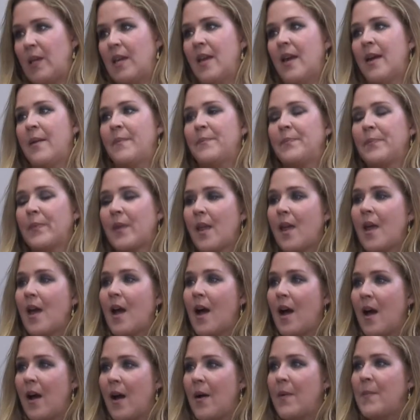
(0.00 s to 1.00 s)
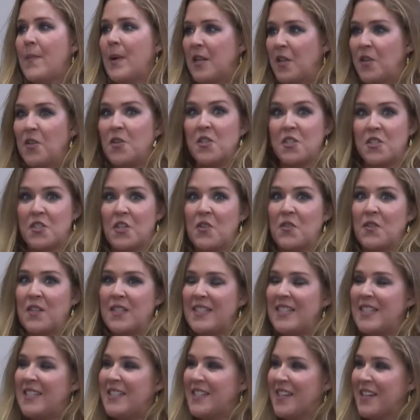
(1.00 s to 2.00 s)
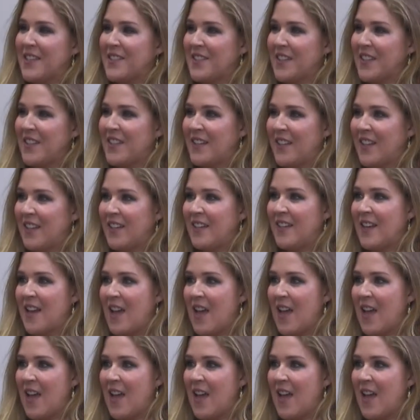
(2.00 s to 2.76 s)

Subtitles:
p.m. And you're going to show the details, I think.